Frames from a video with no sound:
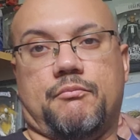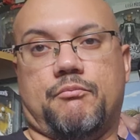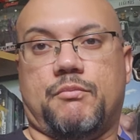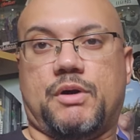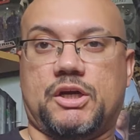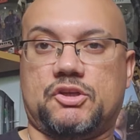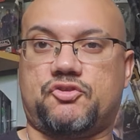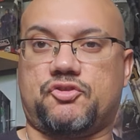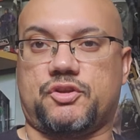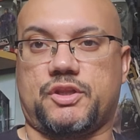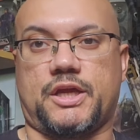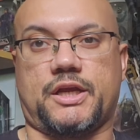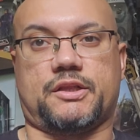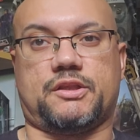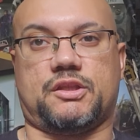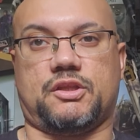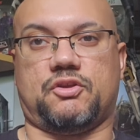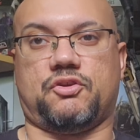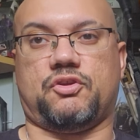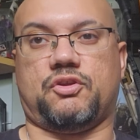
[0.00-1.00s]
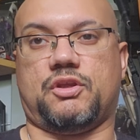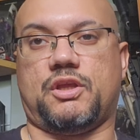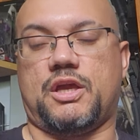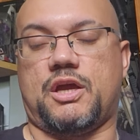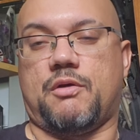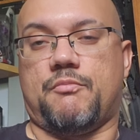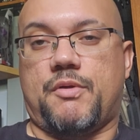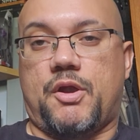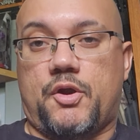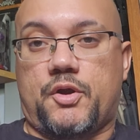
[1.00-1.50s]
much like the
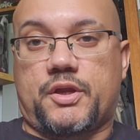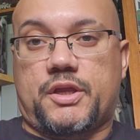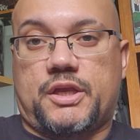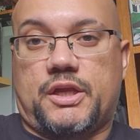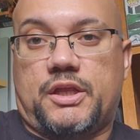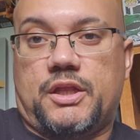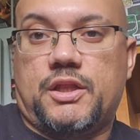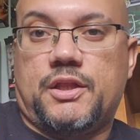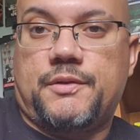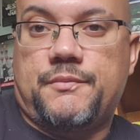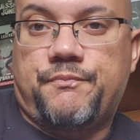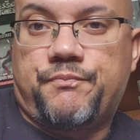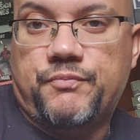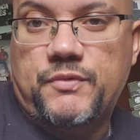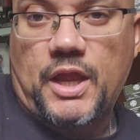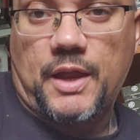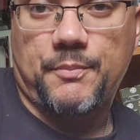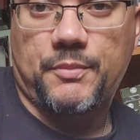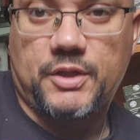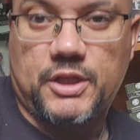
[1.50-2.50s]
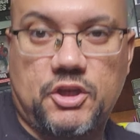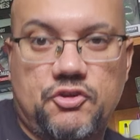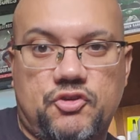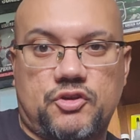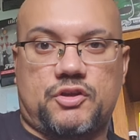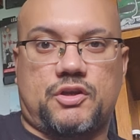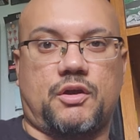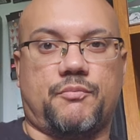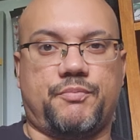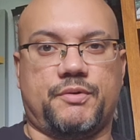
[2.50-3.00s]
American ammunition
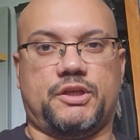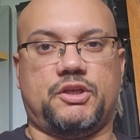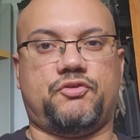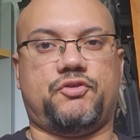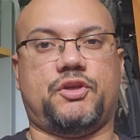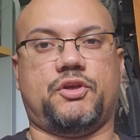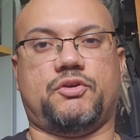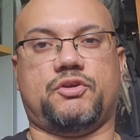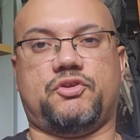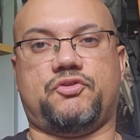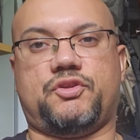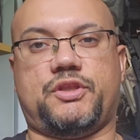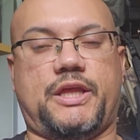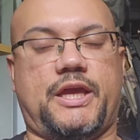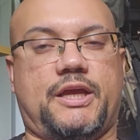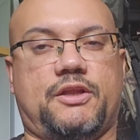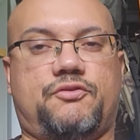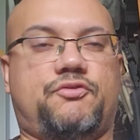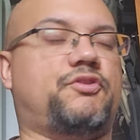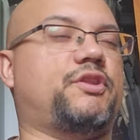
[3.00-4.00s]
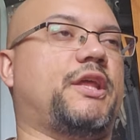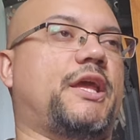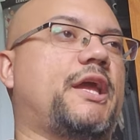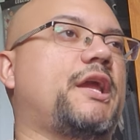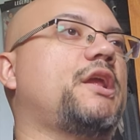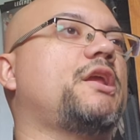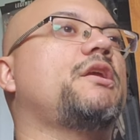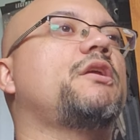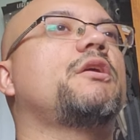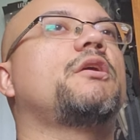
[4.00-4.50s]
companies here in the States,
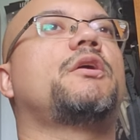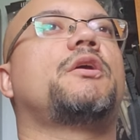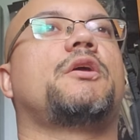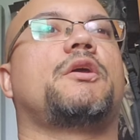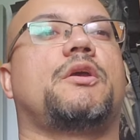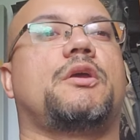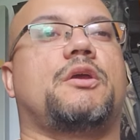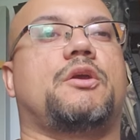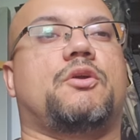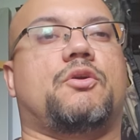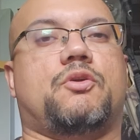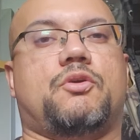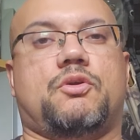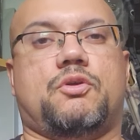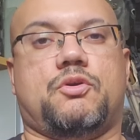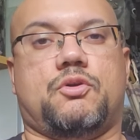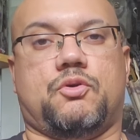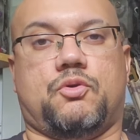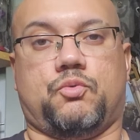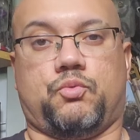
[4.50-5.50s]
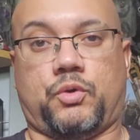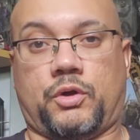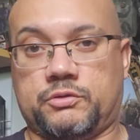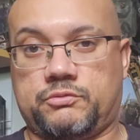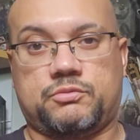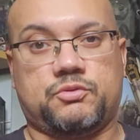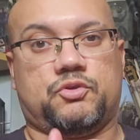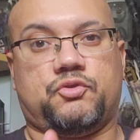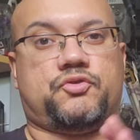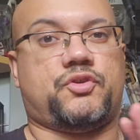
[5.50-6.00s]
they run
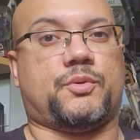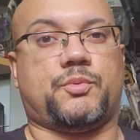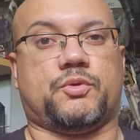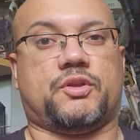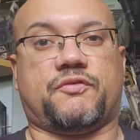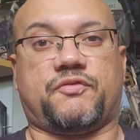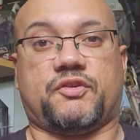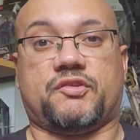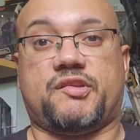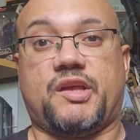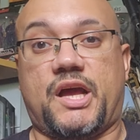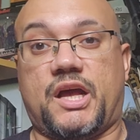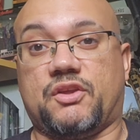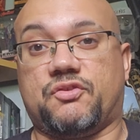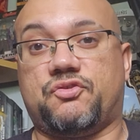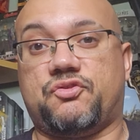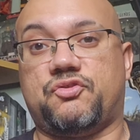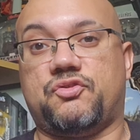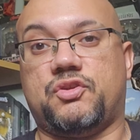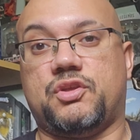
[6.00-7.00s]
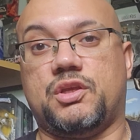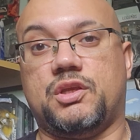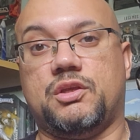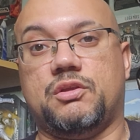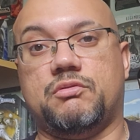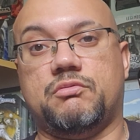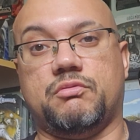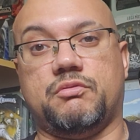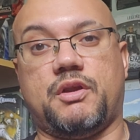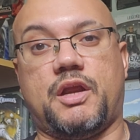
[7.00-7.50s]
through several different tests
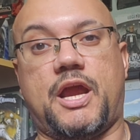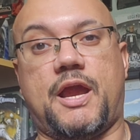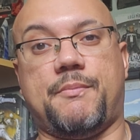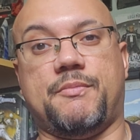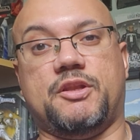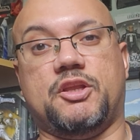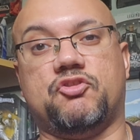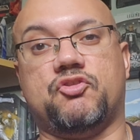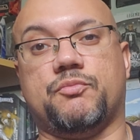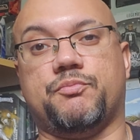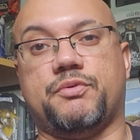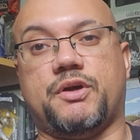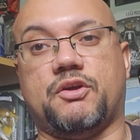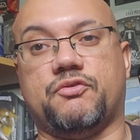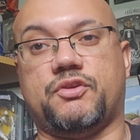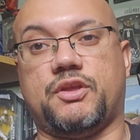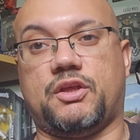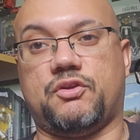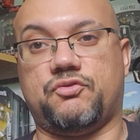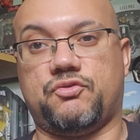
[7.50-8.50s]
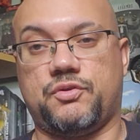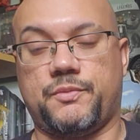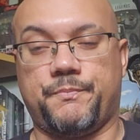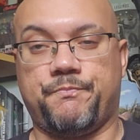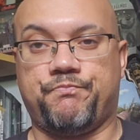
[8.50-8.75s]
through their ammunition process,